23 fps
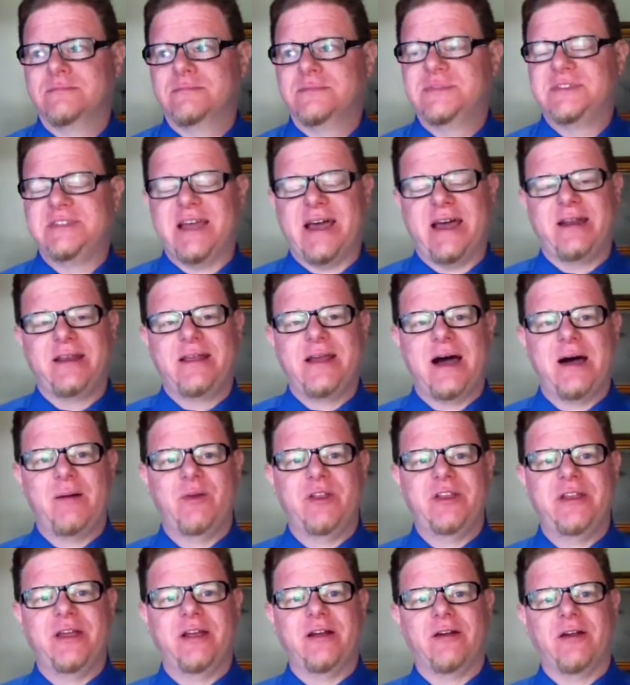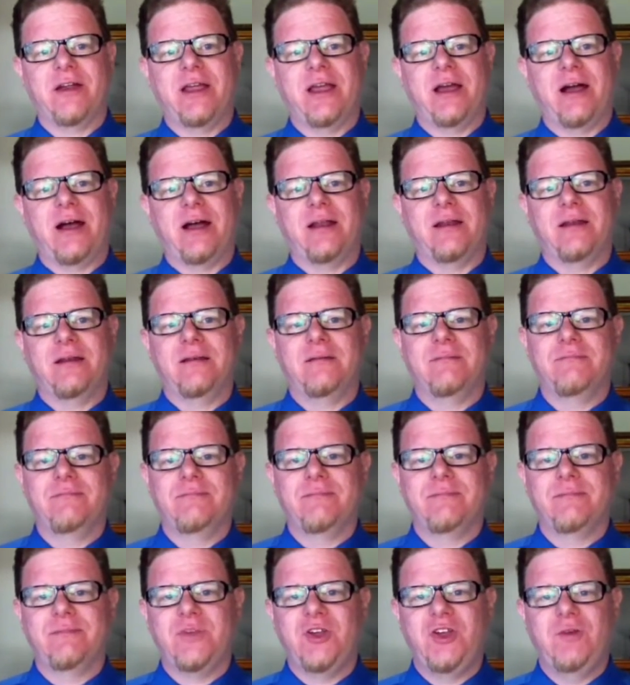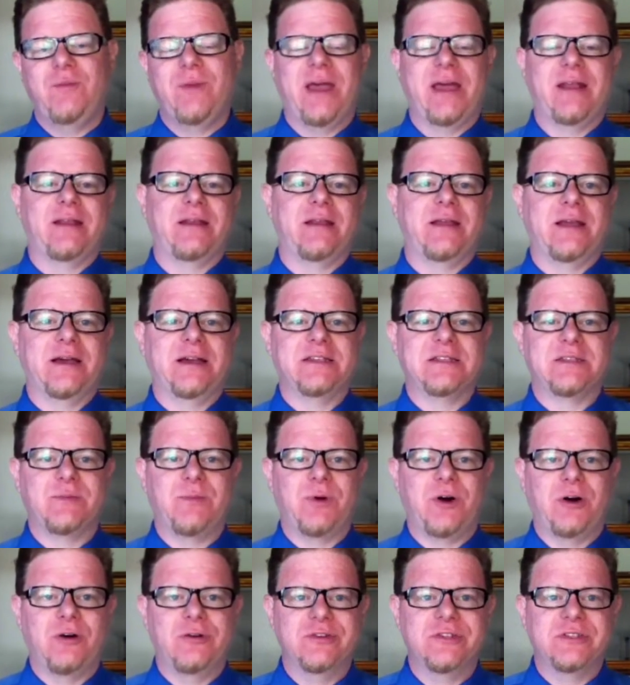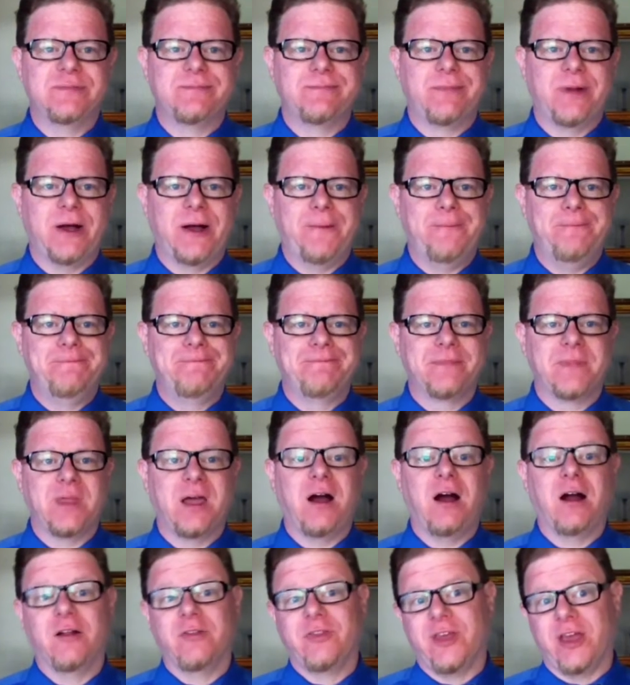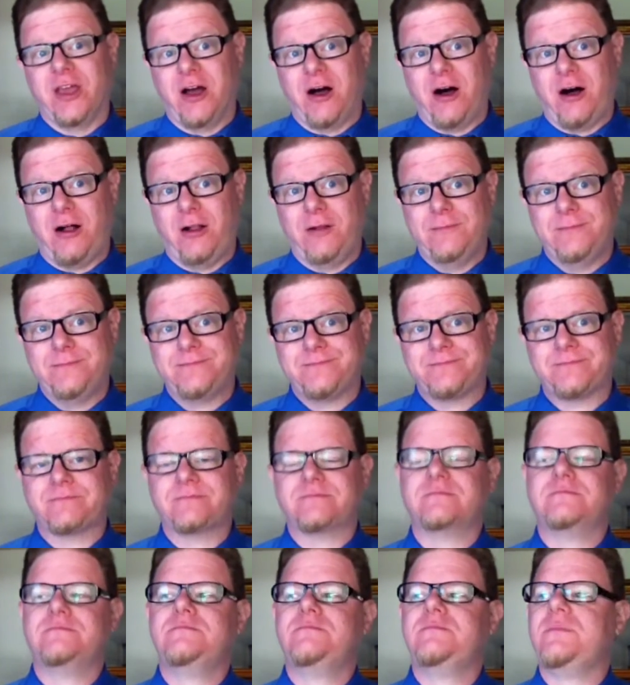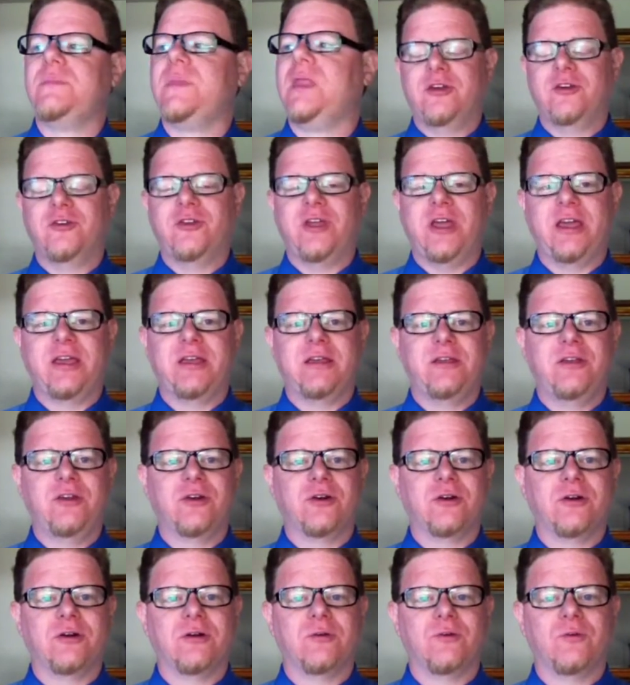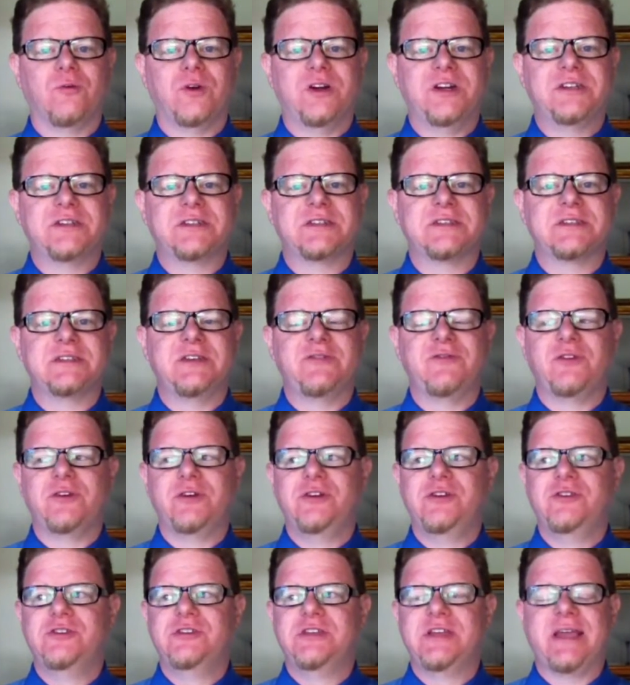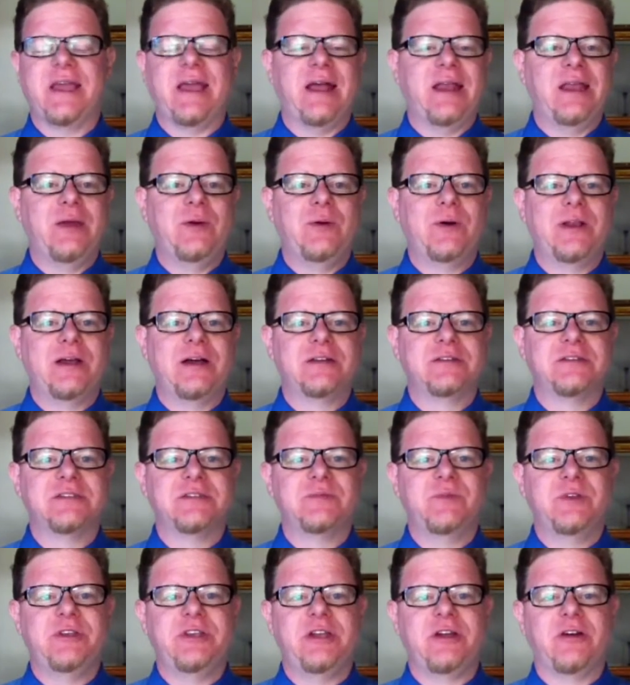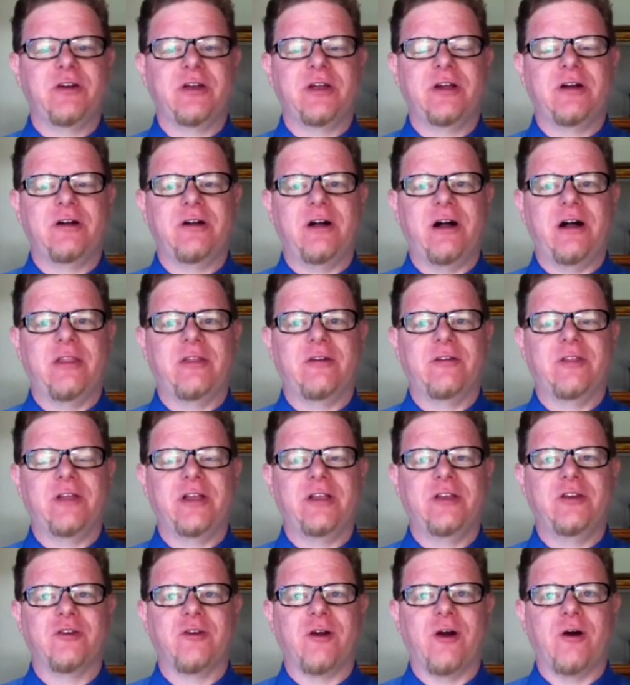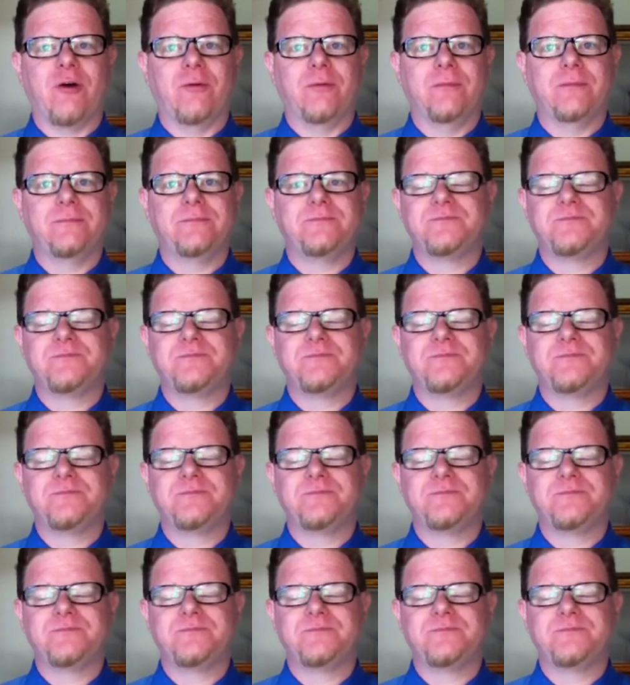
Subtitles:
sad commentary on humanity, I suppose, but aren't they all? You're taking your risks if you're using anyone else's material other than your own.